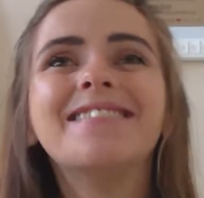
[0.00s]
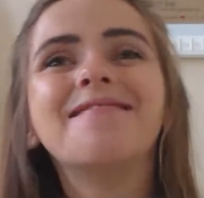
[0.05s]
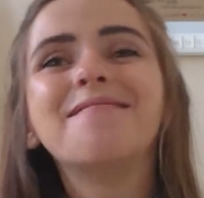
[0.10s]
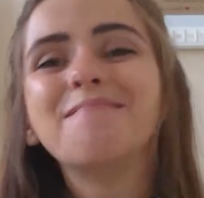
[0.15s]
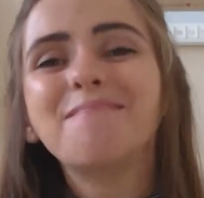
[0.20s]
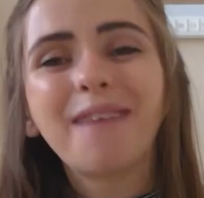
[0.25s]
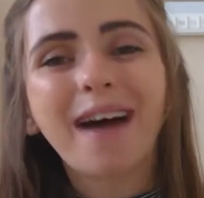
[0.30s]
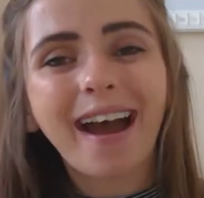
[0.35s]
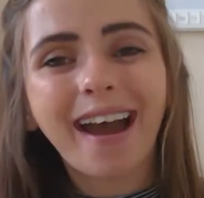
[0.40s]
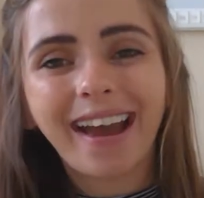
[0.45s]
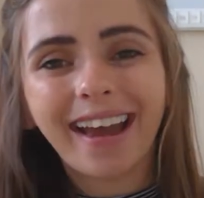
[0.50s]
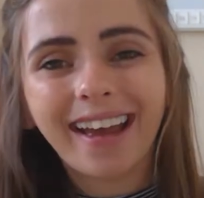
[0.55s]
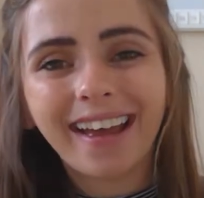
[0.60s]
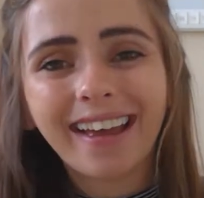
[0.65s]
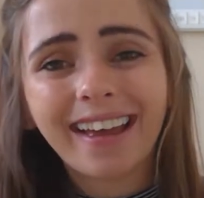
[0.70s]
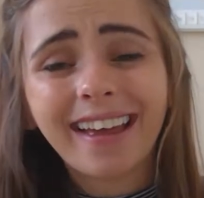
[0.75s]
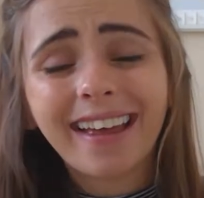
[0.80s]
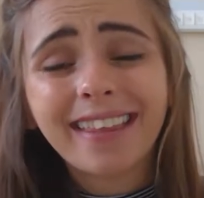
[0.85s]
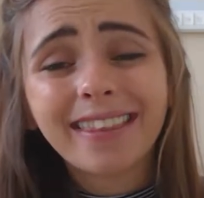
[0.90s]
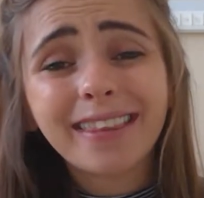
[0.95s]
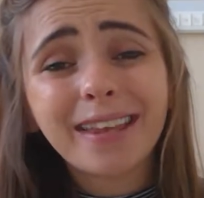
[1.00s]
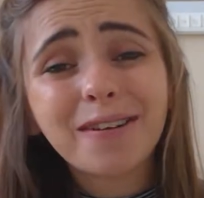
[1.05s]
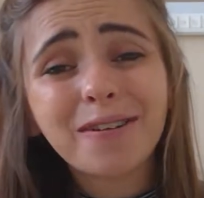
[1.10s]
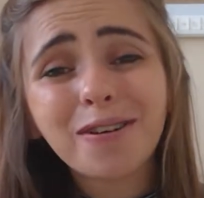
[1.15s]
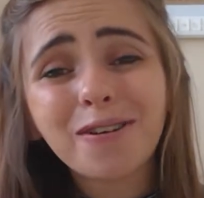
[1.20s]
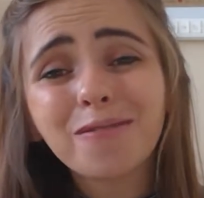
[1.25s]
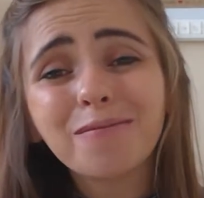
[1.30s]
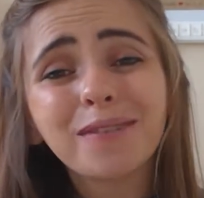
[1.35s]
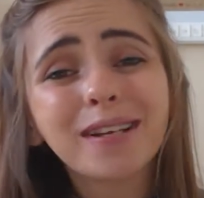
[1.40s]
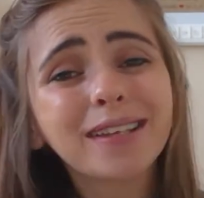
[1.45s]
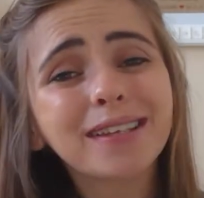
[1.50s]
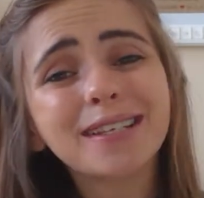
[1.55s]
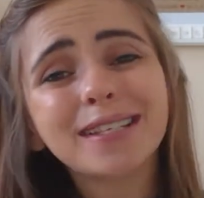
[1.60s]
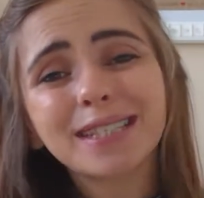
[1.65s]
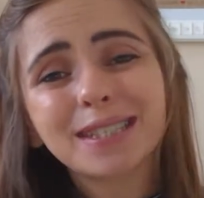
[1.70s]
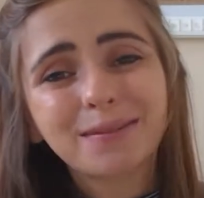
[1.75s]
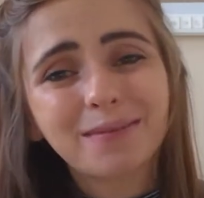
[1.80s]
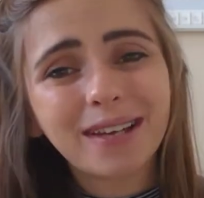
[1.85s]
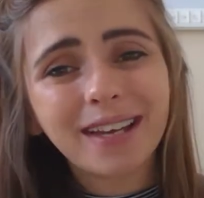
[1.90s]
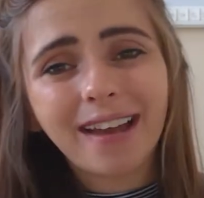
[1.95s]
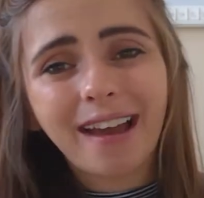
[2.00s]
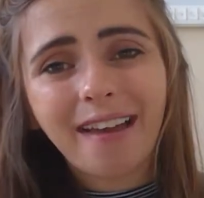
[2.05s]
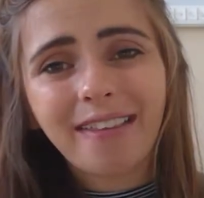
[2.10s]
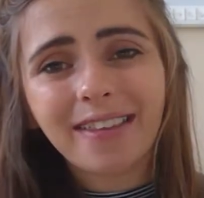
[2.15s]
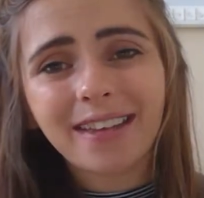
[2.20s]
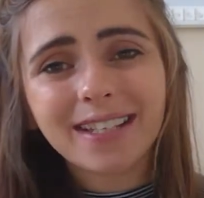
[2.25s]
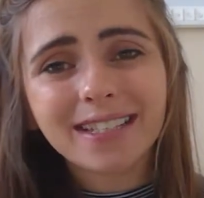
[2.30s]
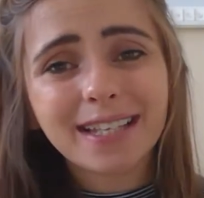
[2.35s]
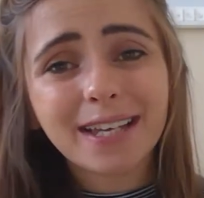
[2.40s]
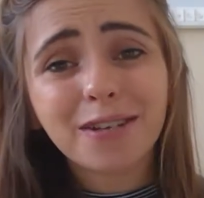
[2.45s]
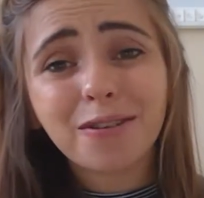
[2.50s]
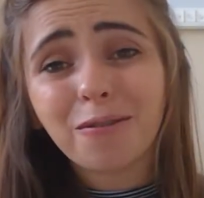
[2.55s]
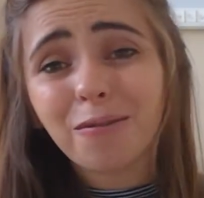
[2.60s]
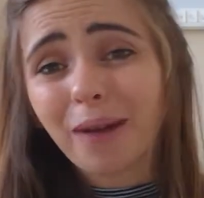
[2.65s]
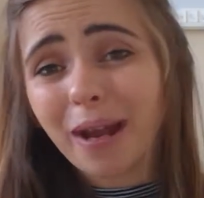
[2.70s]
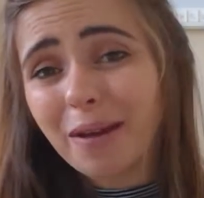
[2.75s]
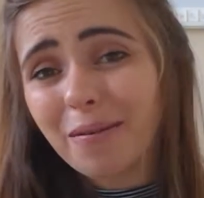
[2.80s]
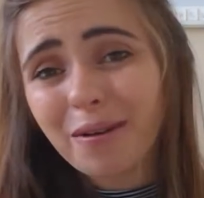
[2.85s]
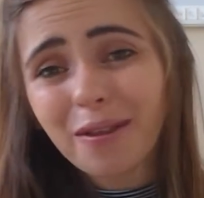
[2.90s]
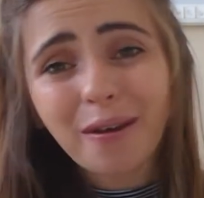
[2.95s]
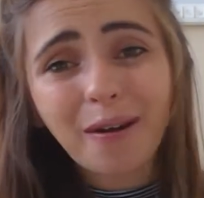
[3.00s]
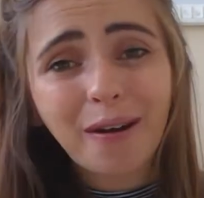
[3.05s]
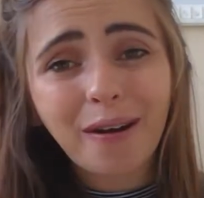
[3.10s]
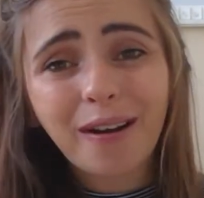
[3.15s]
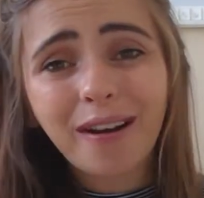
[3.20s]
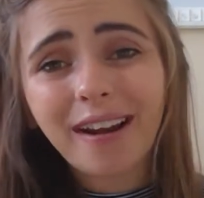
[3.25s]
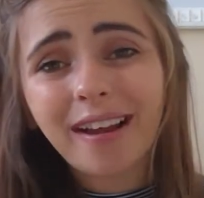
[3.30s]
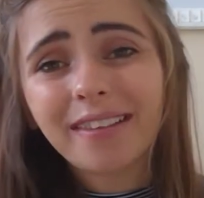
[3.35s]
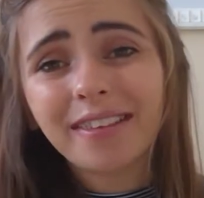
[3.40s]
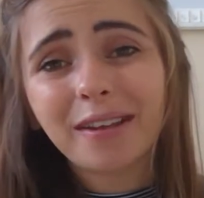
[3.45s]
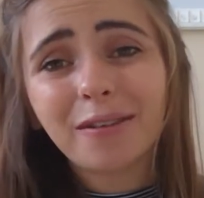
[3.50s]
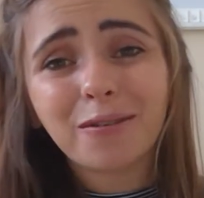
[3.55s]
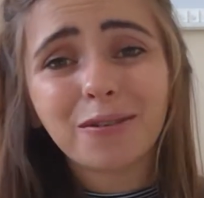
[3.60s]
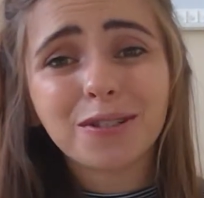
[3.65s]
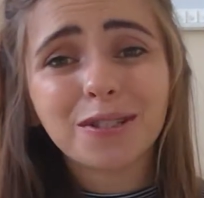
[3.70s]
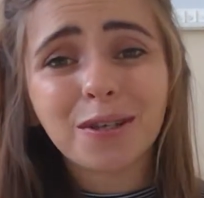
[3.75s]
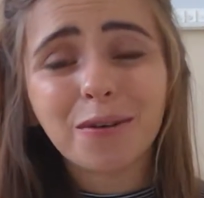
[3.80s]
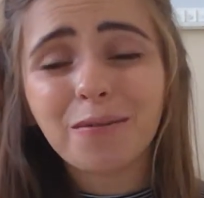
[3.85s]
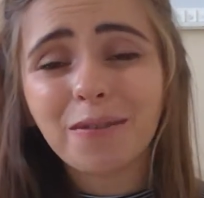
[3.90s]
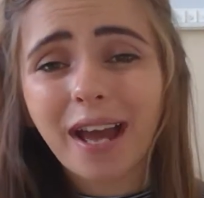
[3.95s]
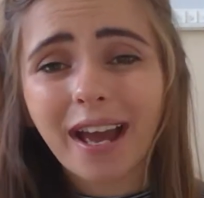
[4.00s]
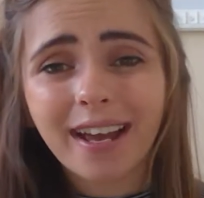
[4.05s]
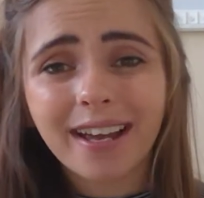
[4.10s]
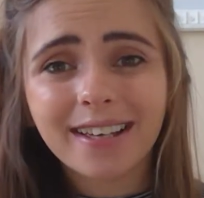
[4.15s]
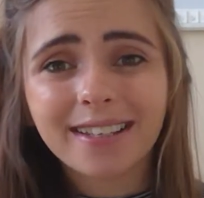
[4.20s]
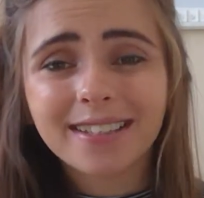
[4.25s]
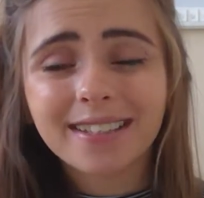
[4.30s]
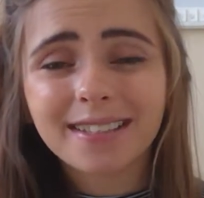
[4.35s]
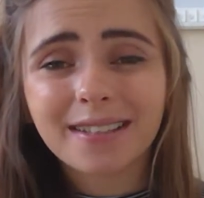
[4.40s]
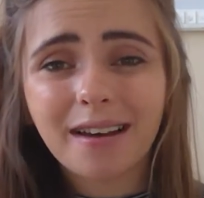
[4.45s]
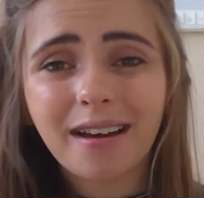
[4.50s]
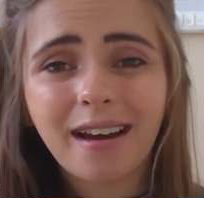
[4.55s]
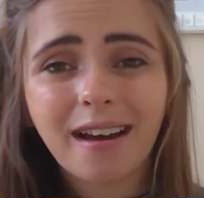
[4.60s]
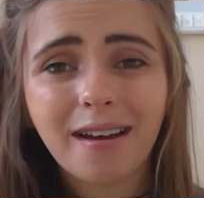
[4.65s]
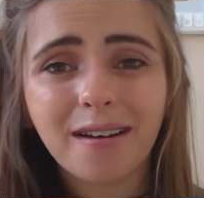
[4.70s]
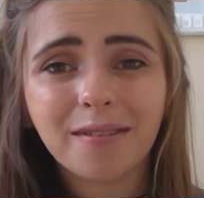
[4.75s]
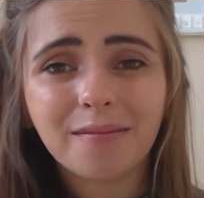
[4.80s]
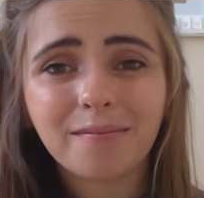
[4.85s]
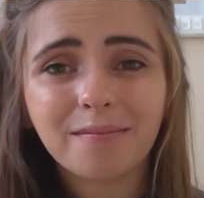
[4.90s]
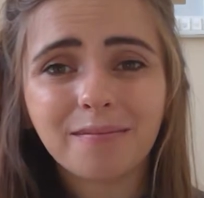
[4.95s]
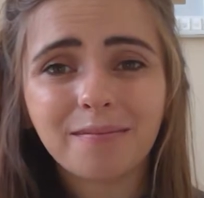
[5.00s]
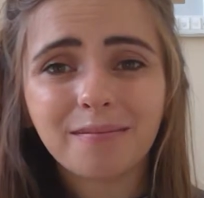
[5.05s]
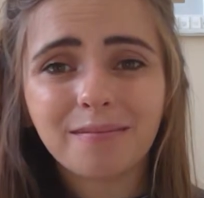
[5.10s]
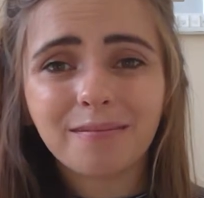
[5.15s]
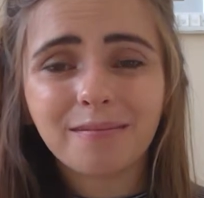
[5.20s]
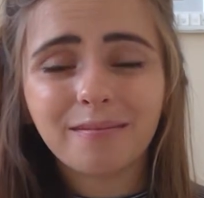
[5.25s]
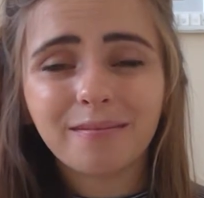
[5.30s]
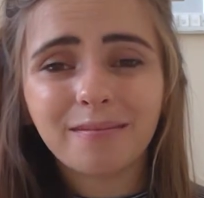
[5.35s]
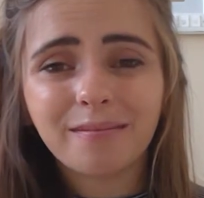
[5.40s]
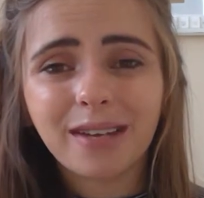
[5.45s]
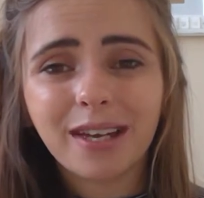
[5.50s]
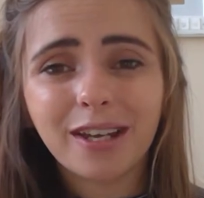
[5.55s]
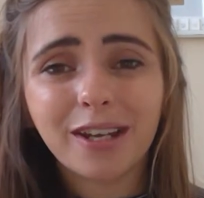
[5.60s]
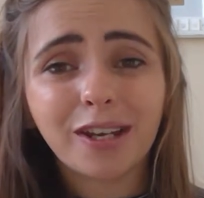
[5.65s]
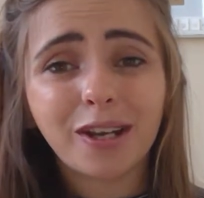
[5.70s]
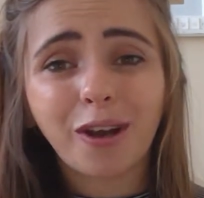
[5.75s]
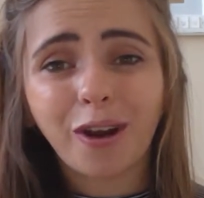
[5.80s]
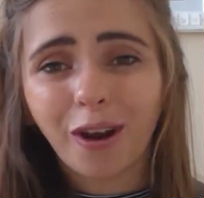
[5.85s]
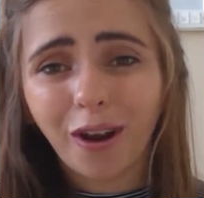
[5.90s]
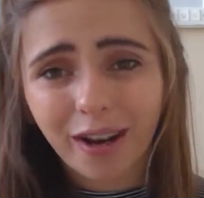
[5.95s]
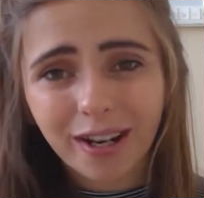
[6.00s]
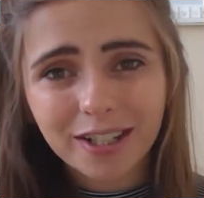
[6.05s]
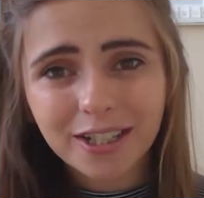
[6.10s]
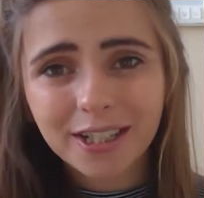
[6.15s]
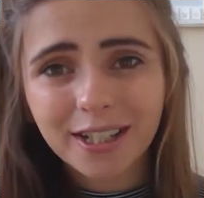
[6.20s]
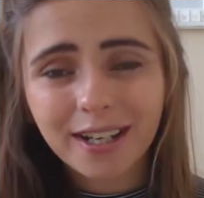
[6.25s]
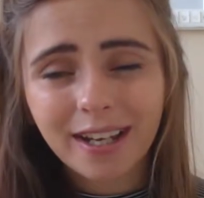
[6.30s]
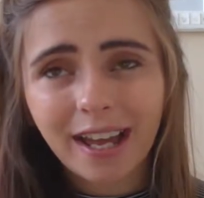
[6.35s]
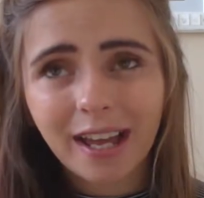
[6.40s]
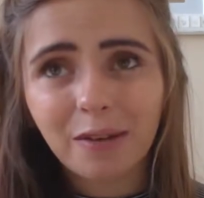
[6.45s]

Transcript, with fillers: but they were really sweet and they did great with her and they were so nice um, and encouraging.